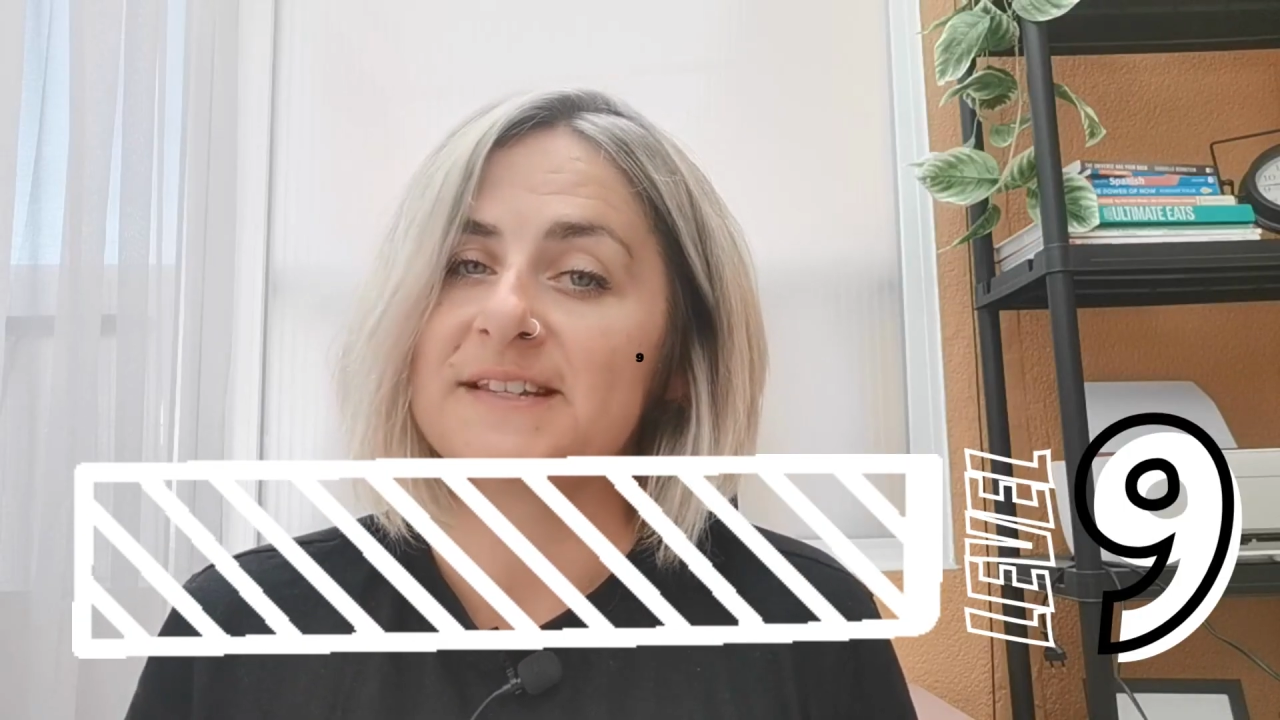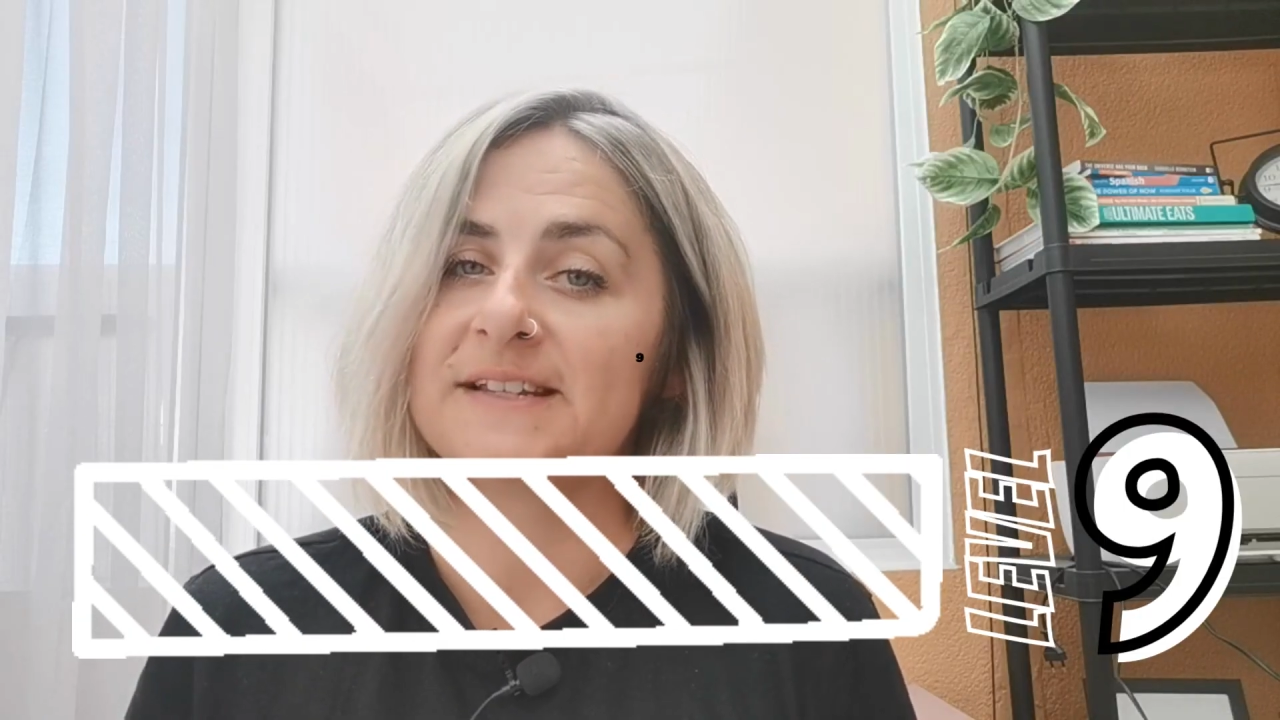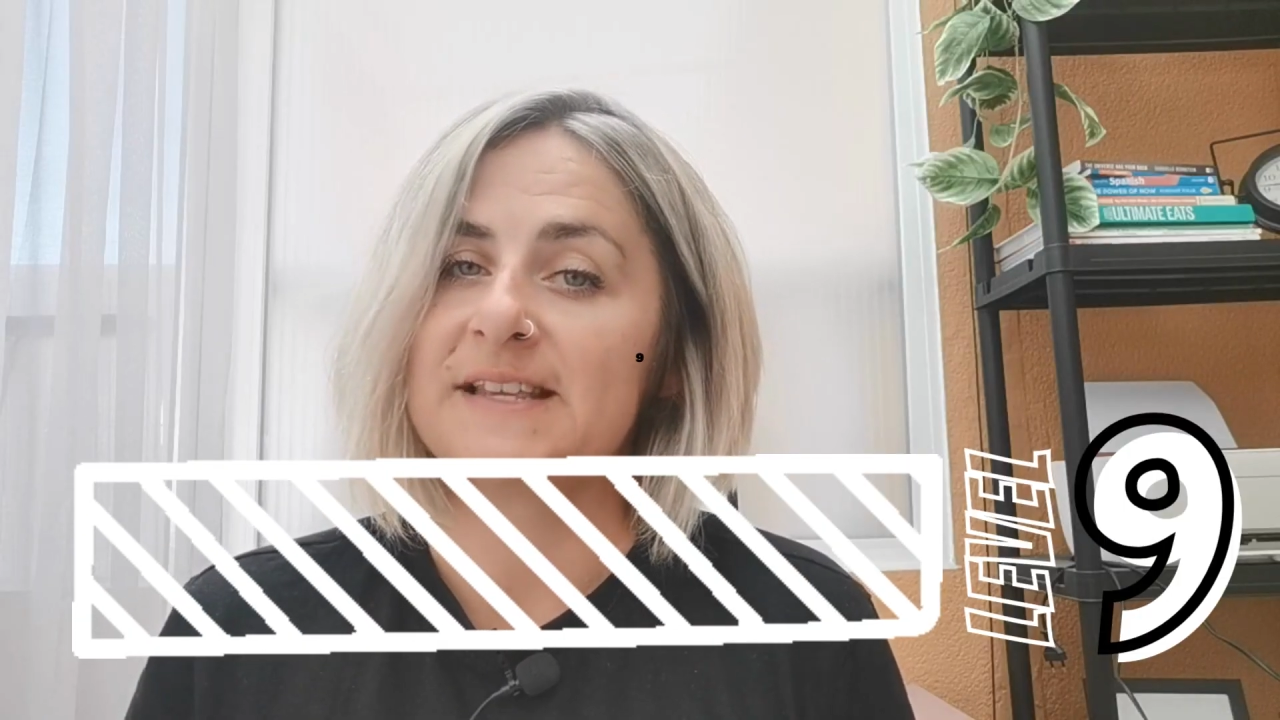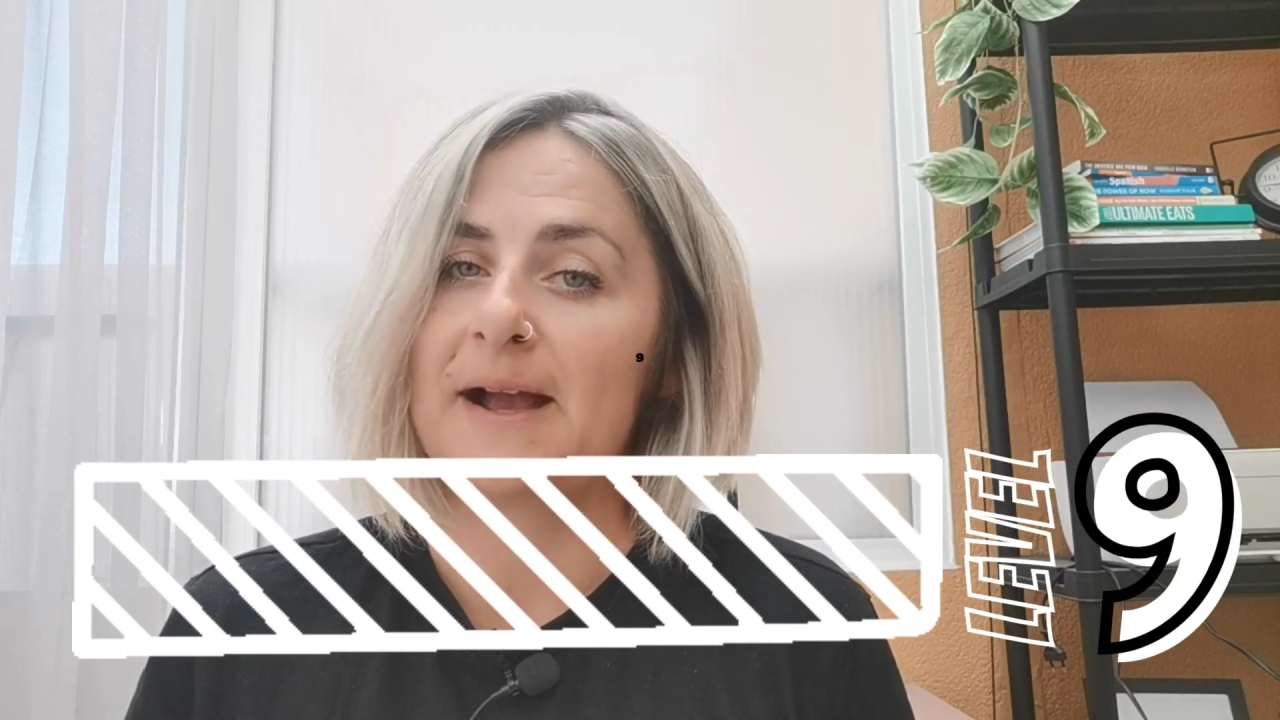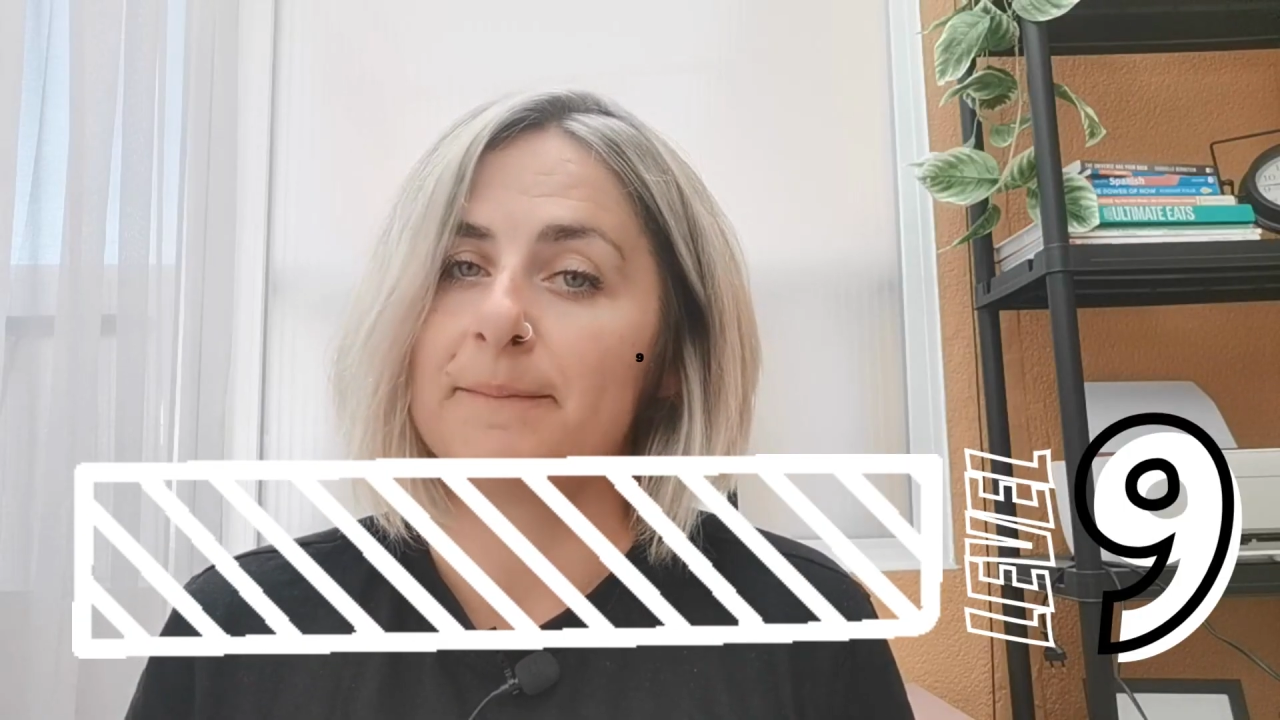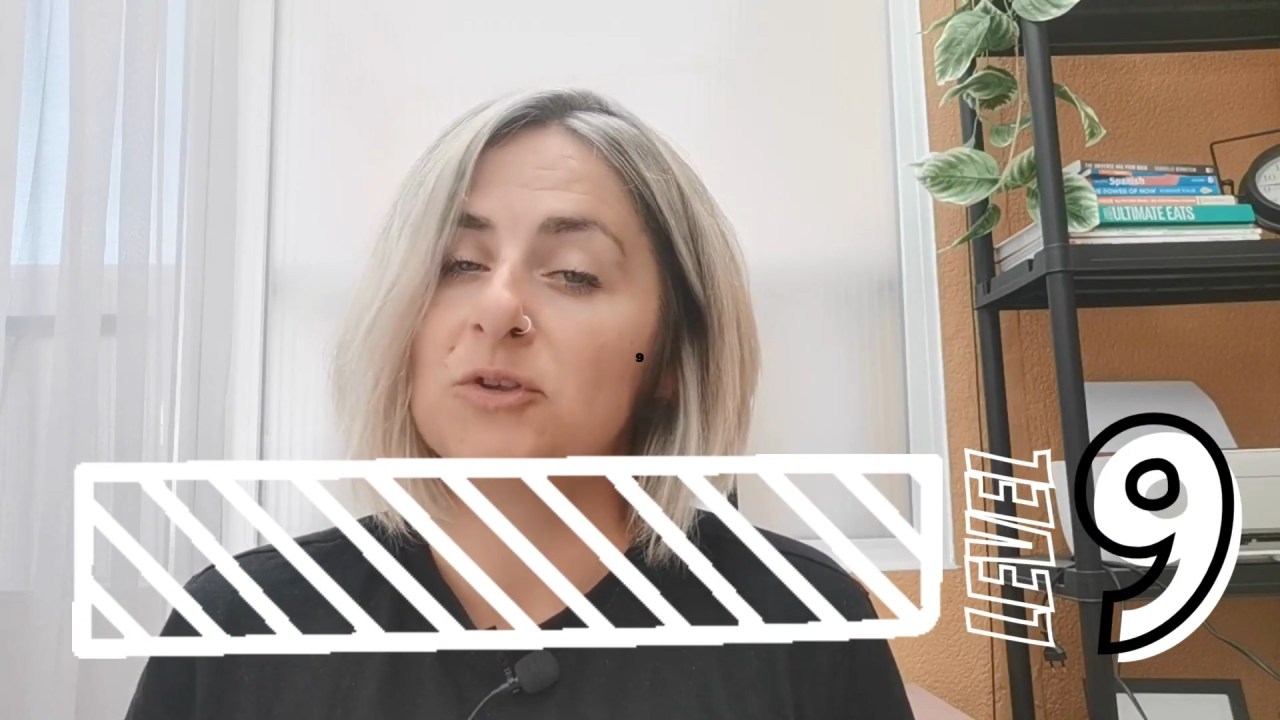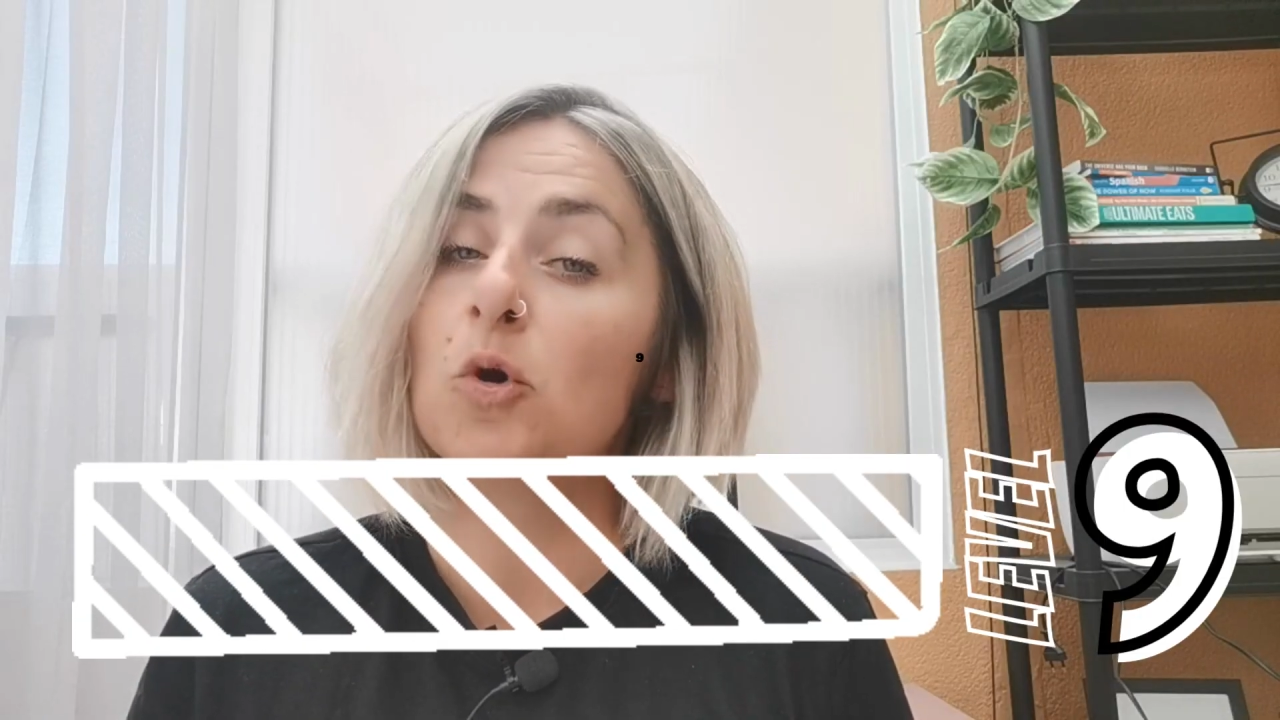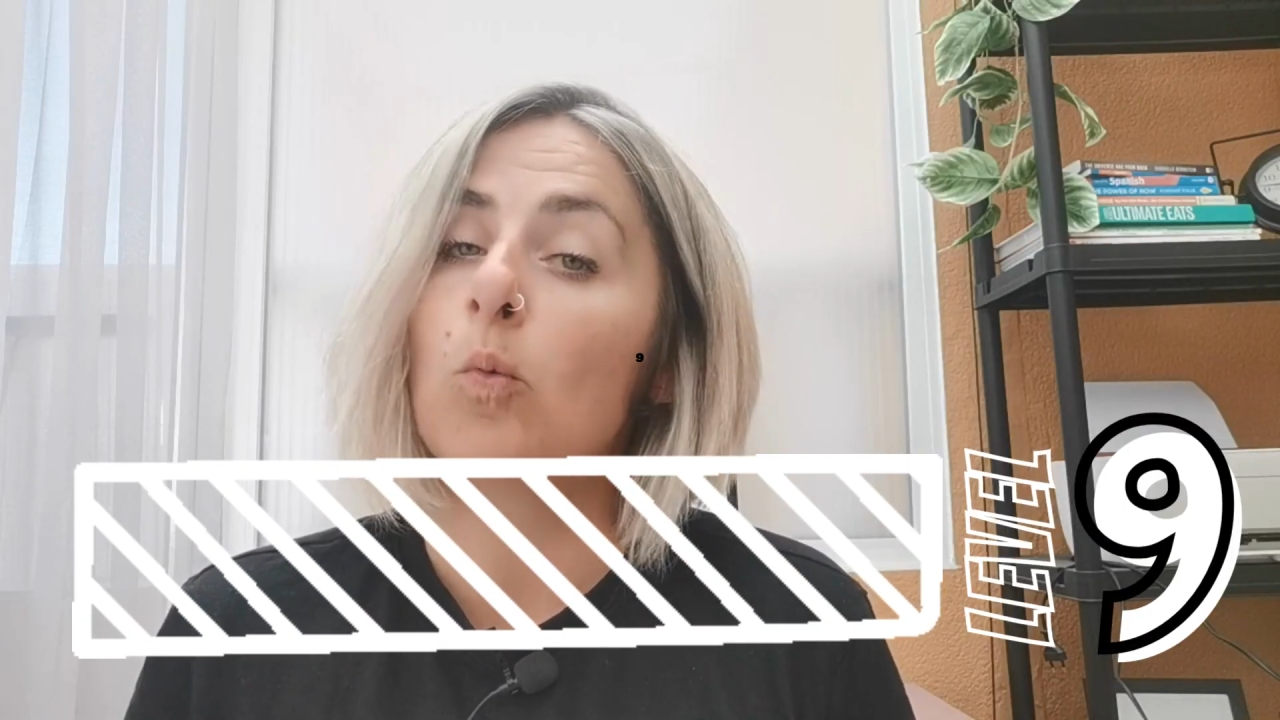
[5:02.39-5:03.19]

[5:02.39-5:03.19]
this exam.